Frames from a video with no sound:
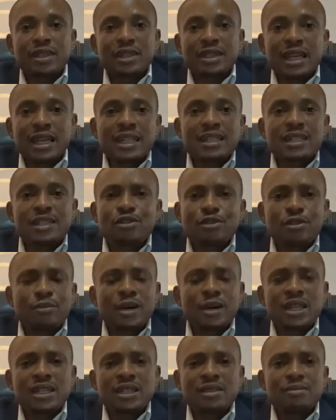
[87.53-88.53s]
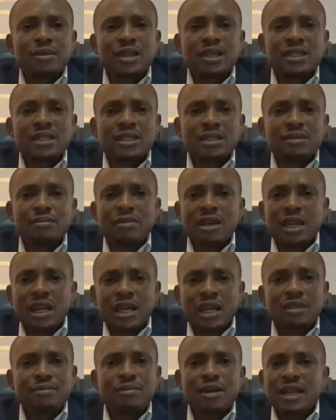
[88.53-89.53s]
that is your management team
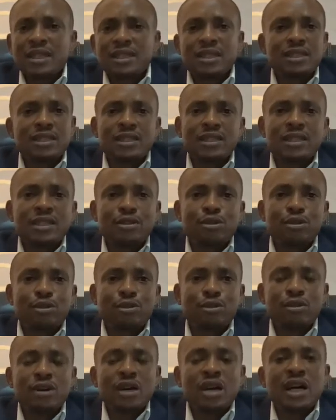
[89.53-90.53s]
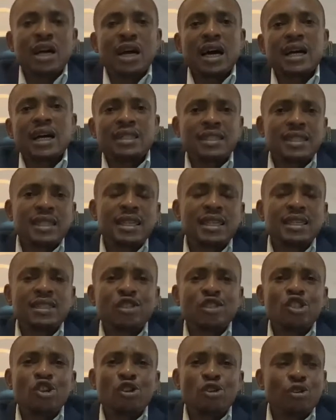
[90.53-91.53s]
led by the CEO, and then
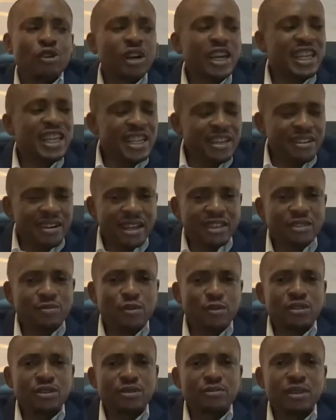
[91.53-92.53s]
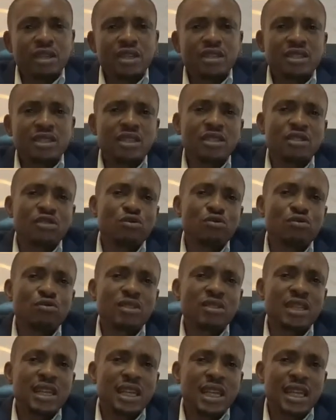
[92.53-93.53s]
your key responsibility is to
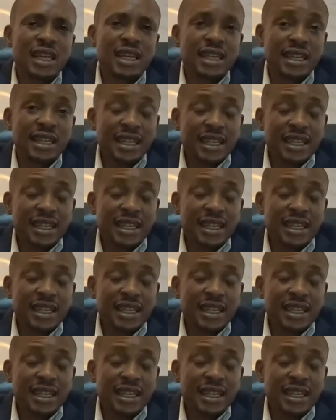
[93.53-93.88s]
take